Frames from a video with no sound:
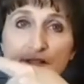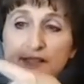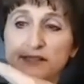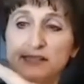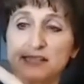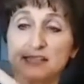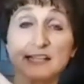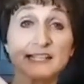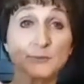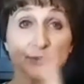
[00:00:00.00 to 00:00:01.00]
going to
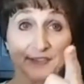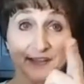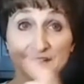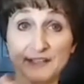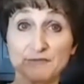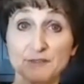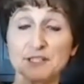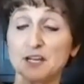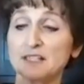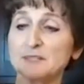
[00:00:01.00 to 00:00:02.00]
slice with that knife we
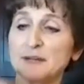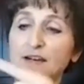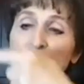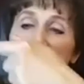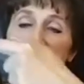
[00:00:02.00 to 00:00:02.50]
talked about,